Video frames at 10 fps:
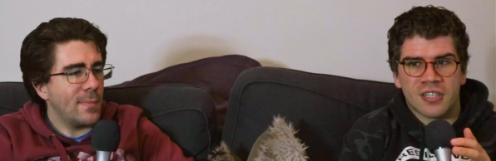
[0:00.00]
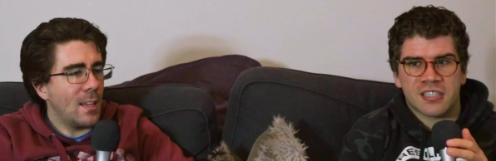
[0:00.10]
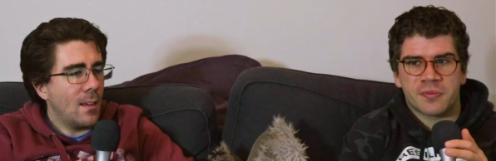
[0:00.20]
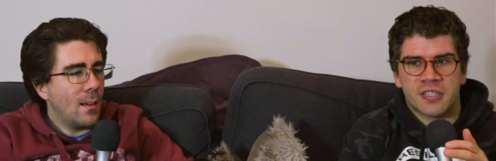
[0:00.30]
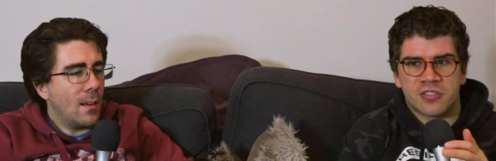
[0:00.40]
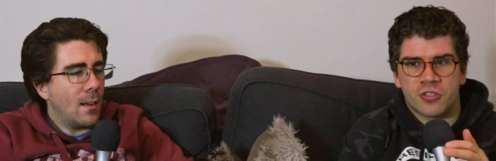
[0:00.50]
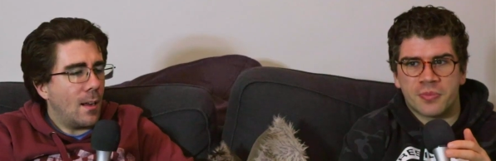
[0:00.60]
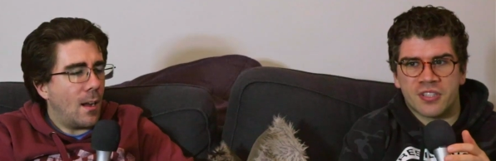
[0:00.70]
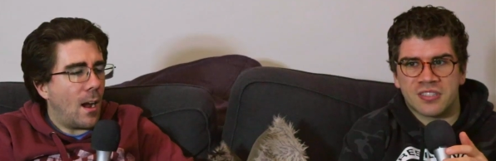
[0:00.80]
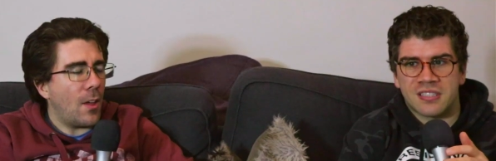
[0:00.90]
Speaker 1: Speed Two
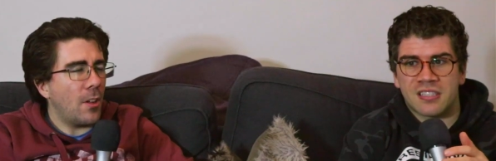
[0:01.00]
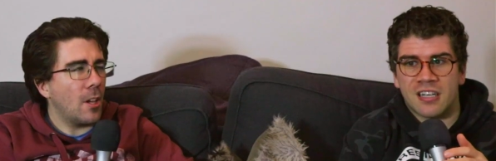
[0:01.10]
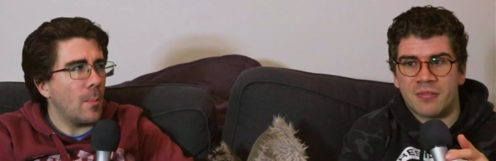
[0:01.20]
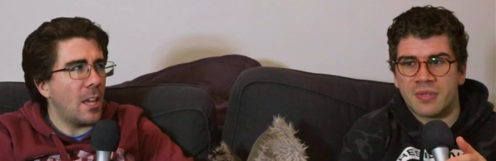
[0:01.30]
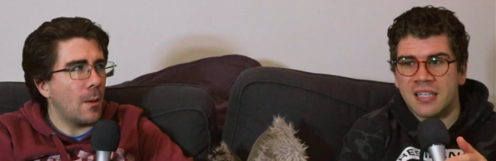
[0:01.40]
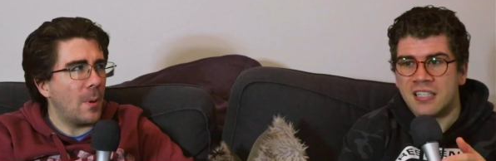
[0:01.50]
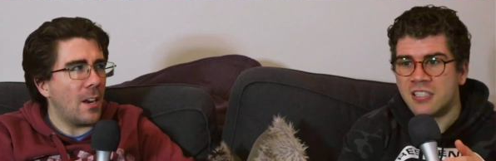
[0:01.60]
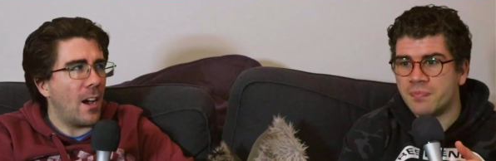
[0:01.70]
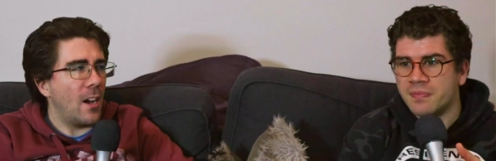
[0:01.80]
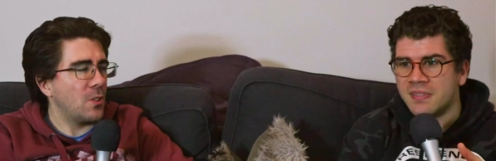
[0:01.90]
because it's I think dumb. you're being
Speaker 2: a bit
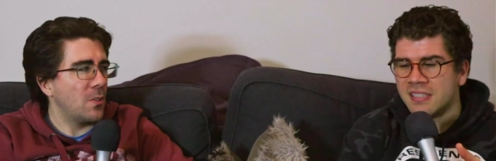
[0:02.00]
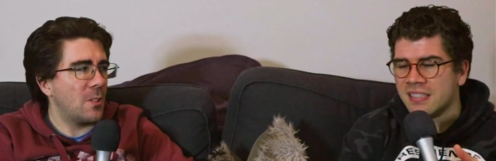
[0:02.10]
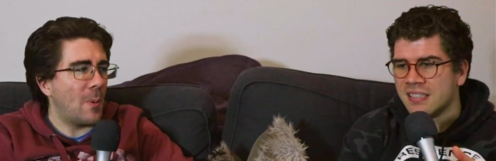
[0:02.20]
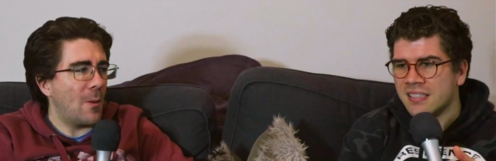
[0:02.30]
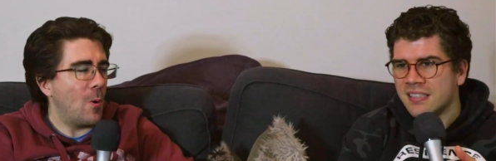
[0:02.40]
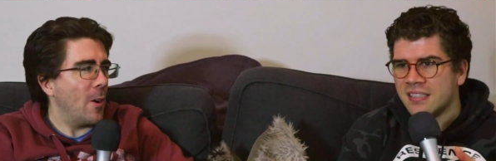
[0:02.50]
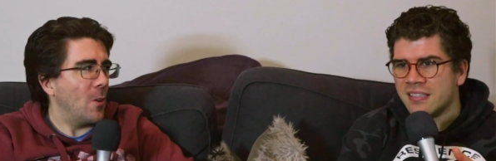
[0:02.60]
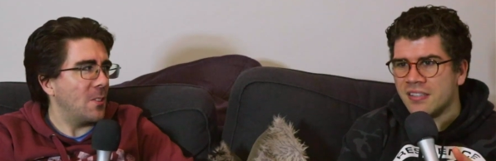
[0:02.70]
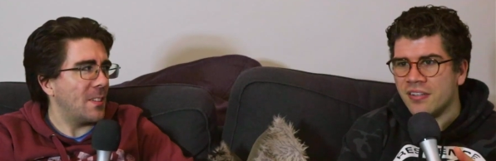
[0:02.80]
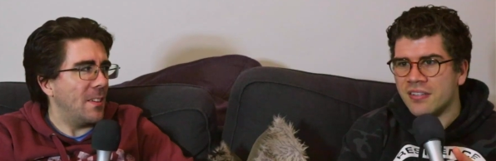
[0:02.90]
harsh on Speed One, honestly.
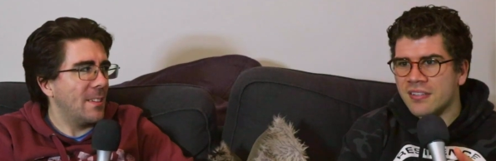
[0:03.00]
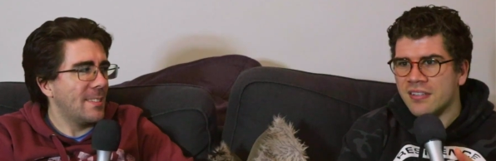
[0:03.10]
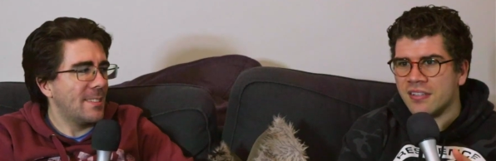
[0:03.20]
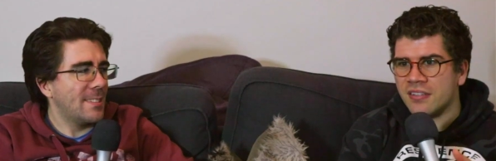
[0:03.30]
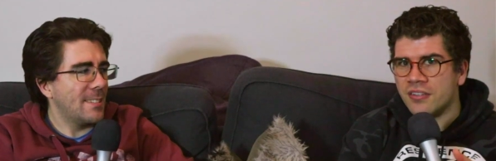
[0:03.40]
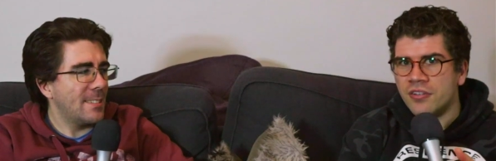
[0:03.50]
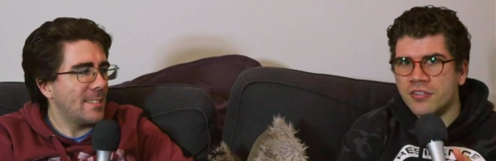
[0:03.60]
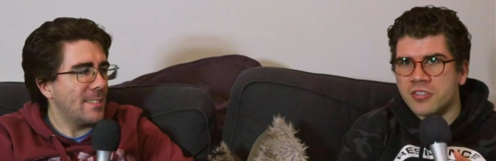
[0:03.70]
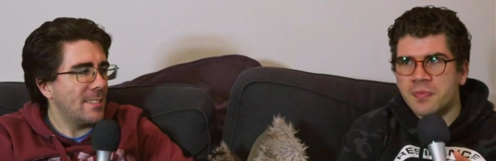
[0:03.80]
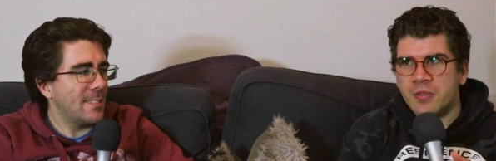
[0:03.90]
Speaker 1: No, no, no,
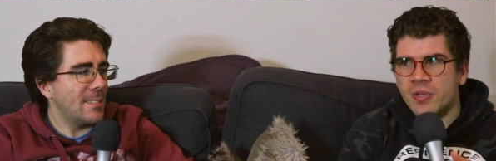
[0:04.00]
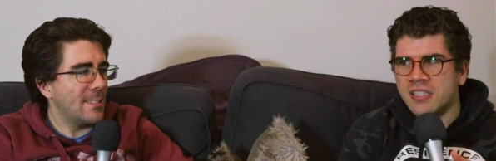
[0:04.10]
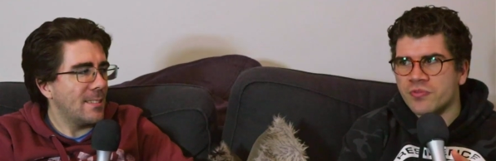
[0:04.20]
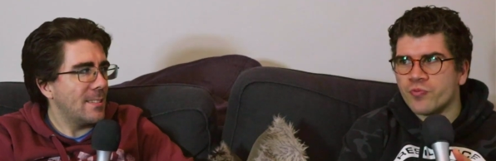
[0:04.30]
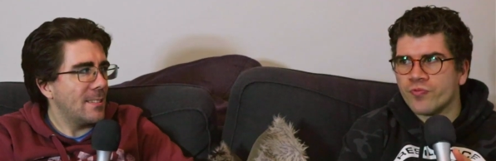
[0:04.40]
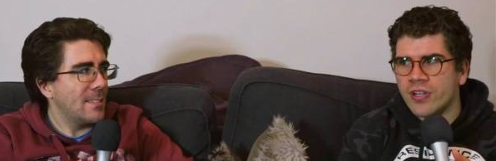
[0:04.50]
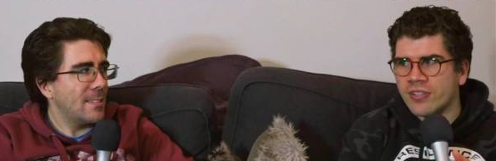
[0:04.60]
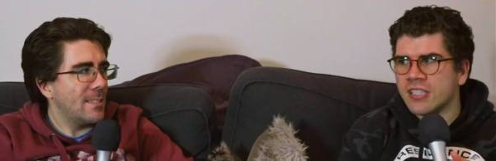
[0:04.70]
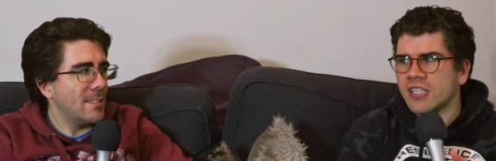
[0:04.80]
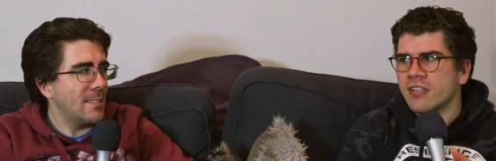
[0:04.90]
Speed One is very
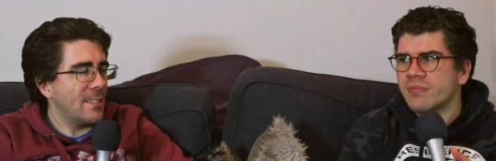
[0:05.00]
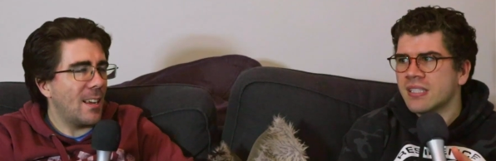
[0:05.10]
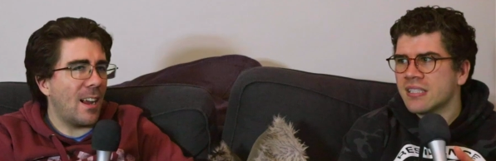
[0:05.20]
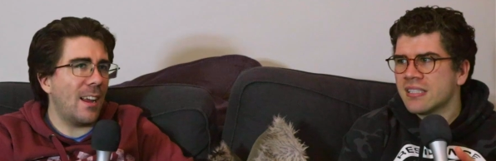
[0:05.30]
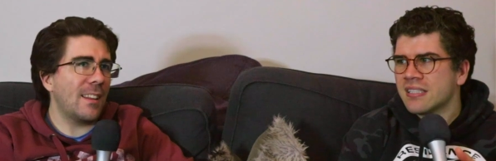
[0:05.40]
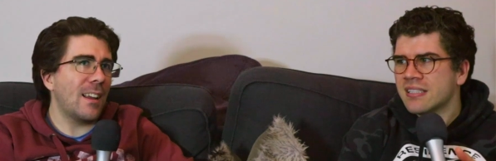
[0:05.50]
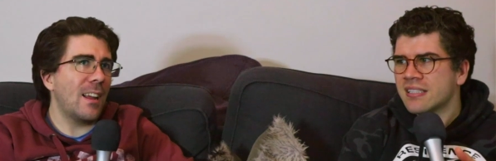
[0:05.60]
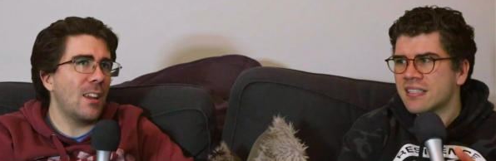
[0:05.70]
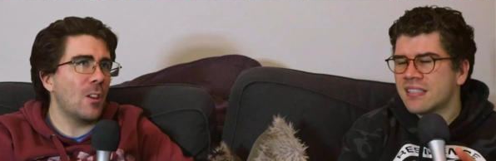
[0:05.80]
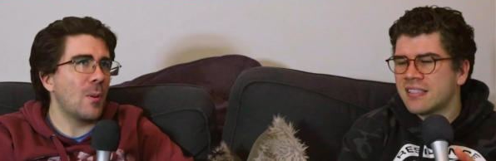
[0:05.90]
dumb.
Speaker 2: I I
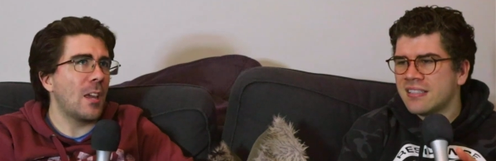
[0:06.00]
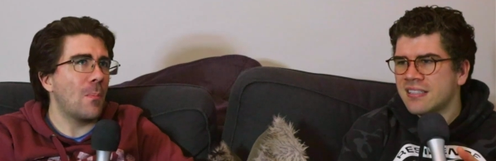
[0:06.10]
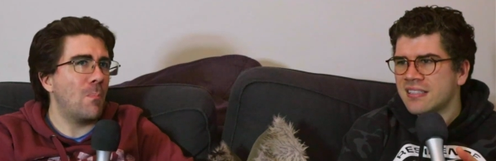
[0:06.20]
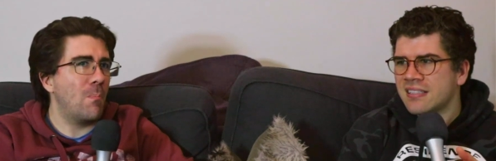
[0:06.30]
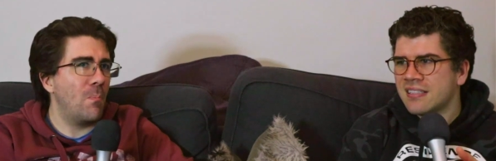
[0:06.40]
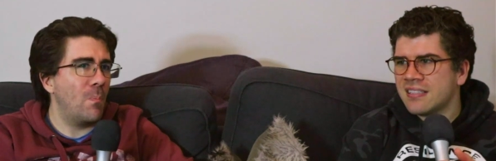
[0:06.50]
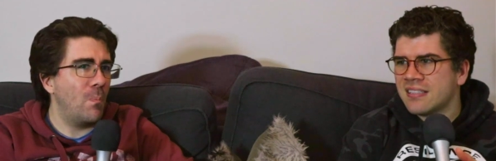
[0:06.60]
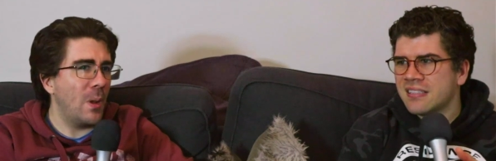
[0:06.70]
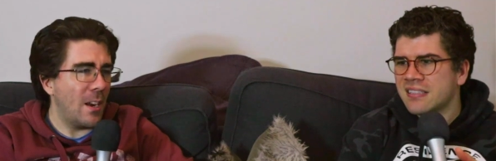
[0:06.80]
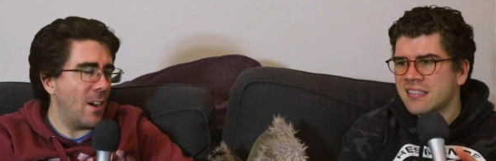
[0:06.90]
think you're being a
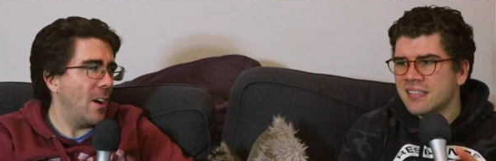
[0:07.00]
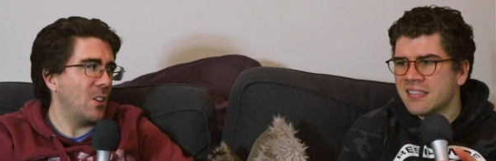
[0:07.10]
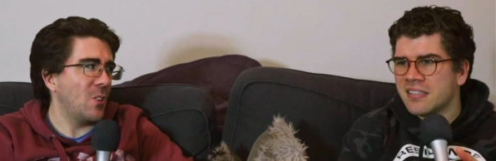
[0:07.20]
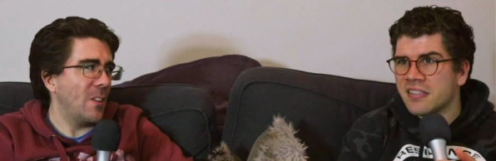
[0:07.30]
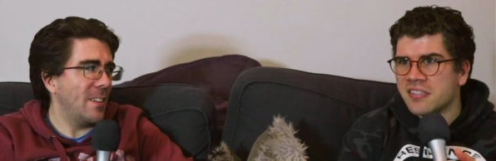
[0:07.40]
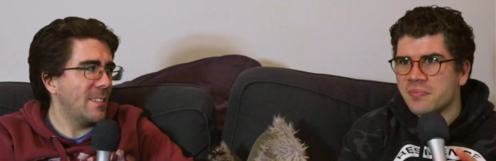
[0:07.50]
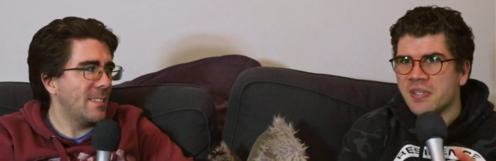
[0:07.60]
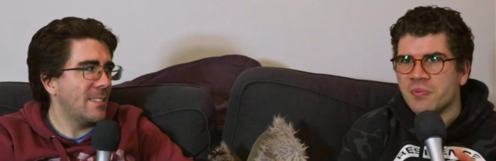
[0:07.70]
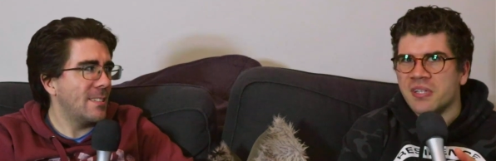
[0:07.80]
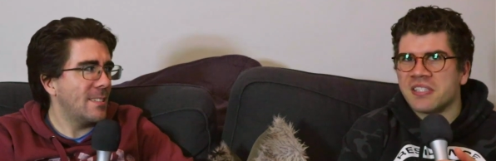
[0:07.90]
bit harsh on it.
Speaker 1: Speed
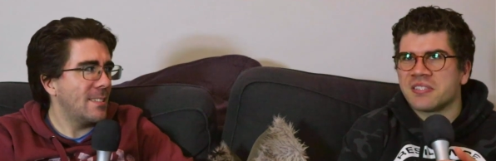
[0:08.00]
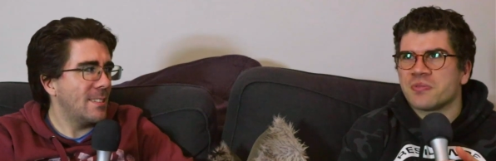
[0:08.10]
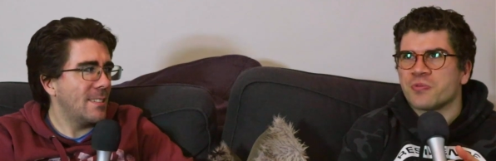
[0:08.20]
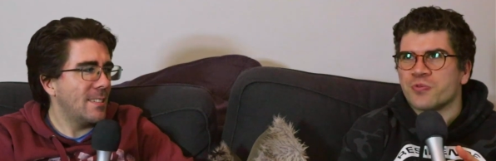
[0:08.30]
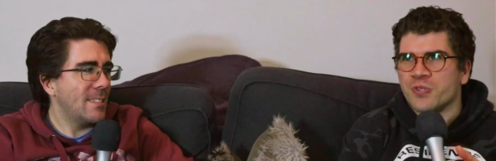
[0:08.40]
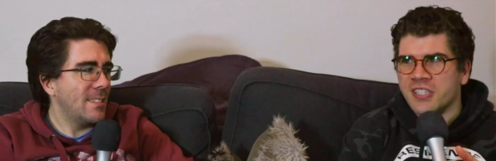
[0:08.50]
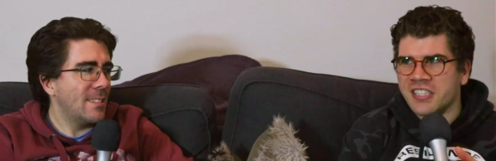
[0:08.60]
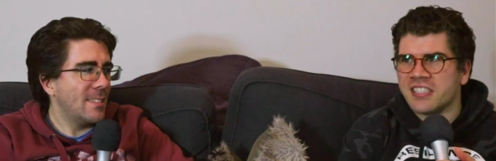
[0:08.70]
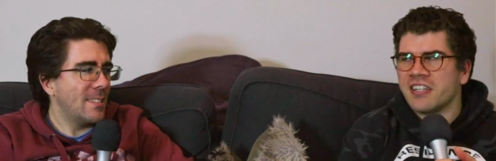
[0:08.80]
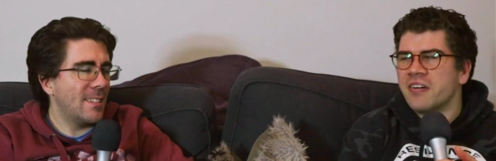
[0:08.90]
One is really dumb.